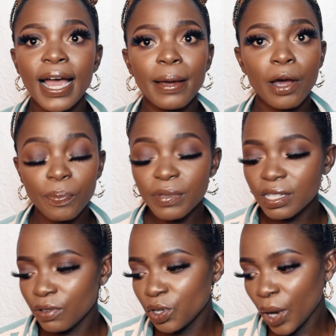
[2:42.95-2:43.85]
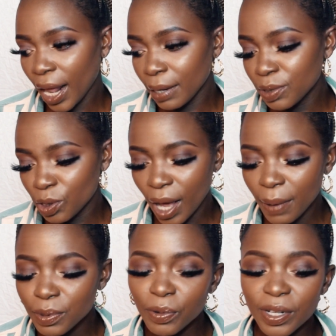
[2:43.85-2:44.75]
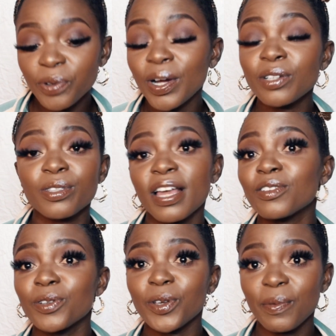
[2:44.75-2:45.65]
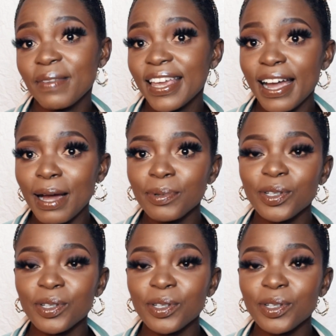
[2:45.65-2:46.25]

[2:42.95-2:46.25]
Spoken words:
I hope this video helps you up. So when you want to start doing your makeup,